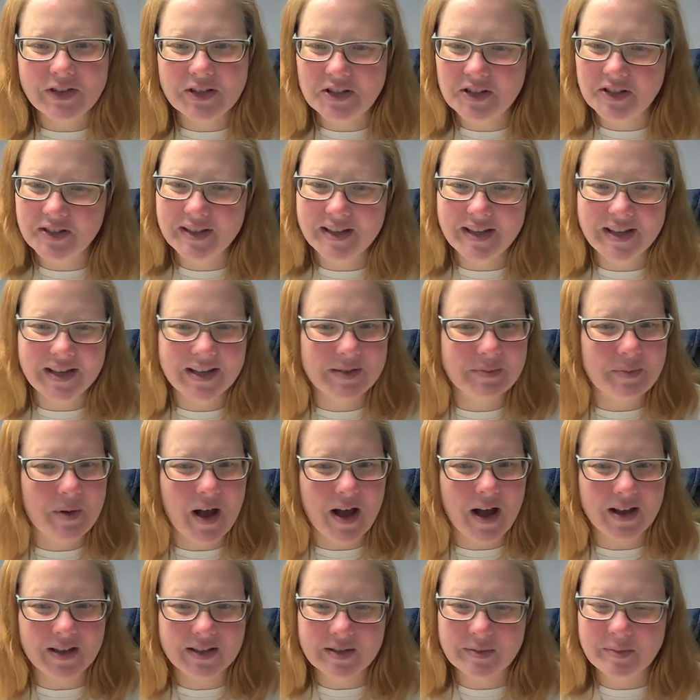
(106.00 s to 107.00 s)
efficiently as
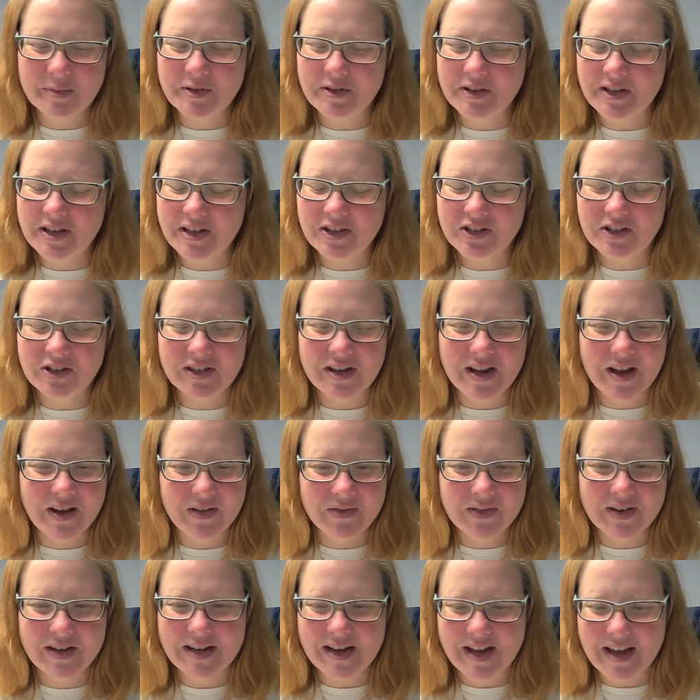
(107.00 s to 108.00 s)
possible each and
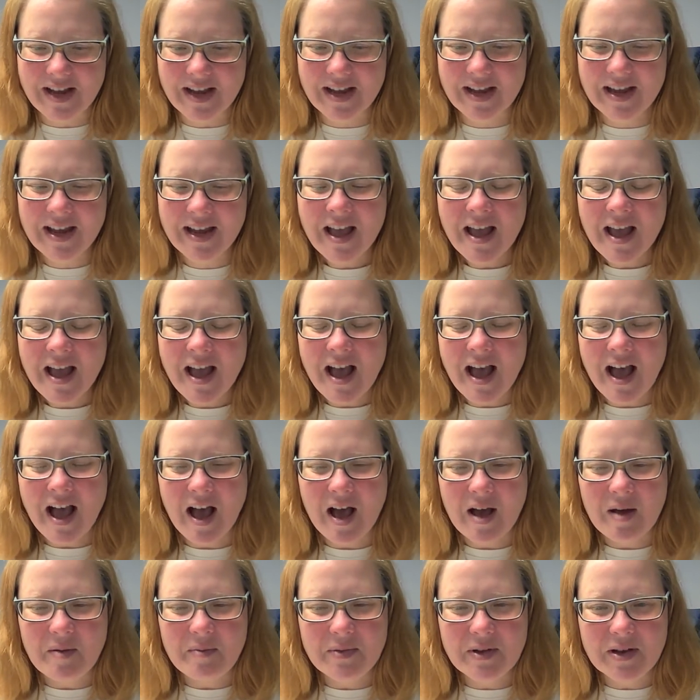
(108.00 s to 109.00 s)
every day.
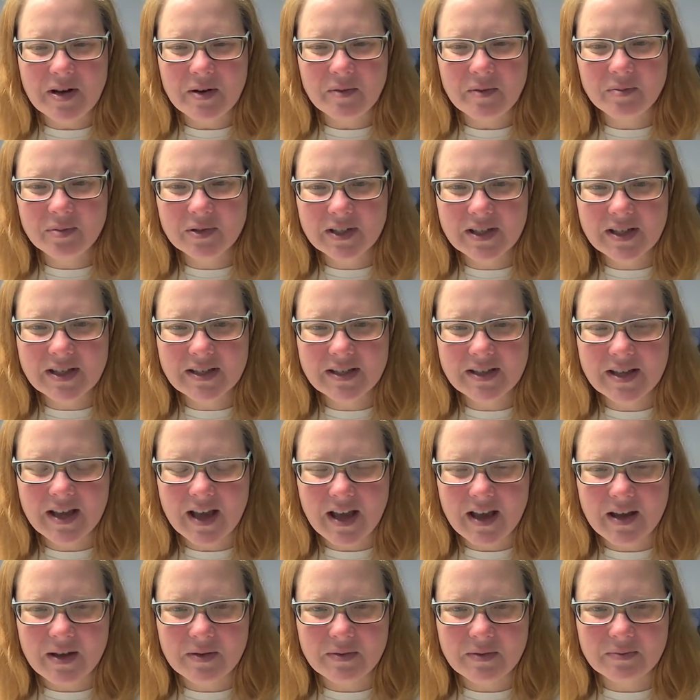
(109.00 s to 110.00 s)
Um, you know, please
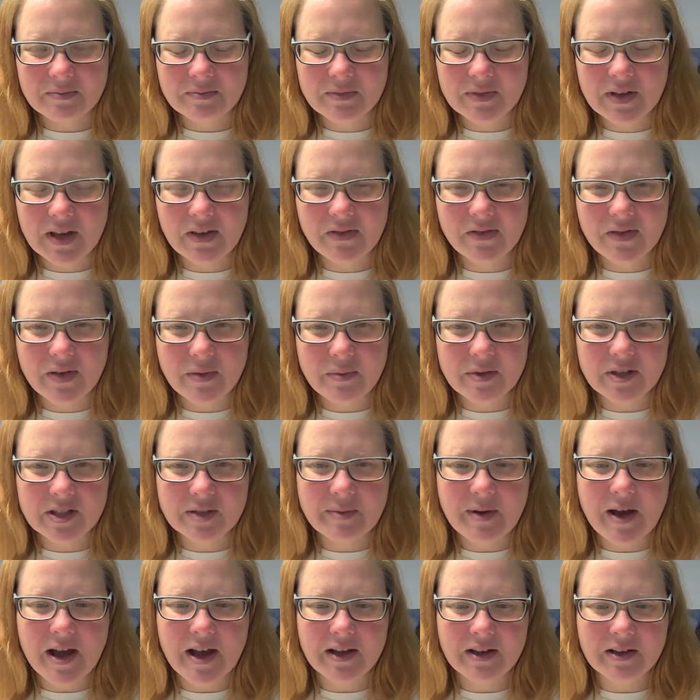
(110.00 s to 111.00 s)
uh, give them a
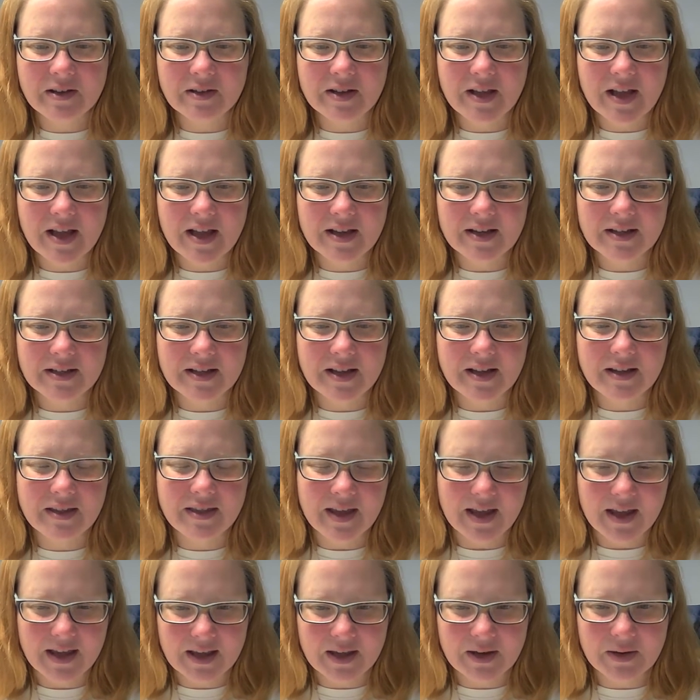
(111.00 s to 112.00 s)
smile and uh,
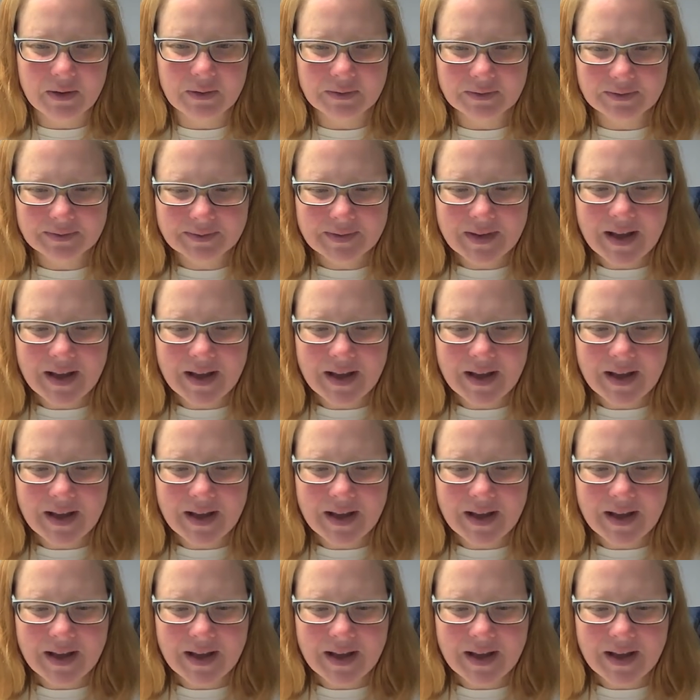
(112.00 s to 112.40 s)
thank you.